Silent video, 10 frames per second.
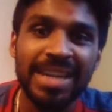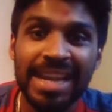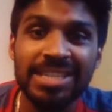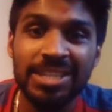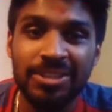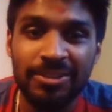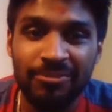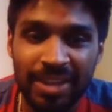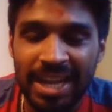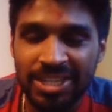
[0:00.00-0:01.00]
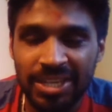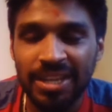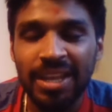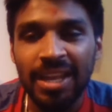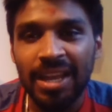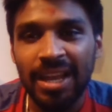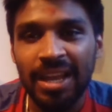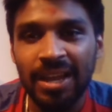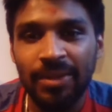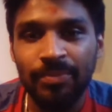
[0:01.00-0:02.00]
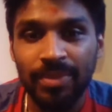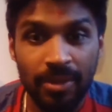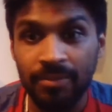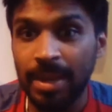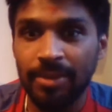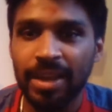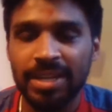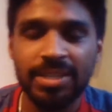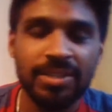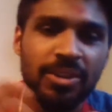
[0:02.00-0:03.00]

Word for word: 92 reaction um, of my reaction.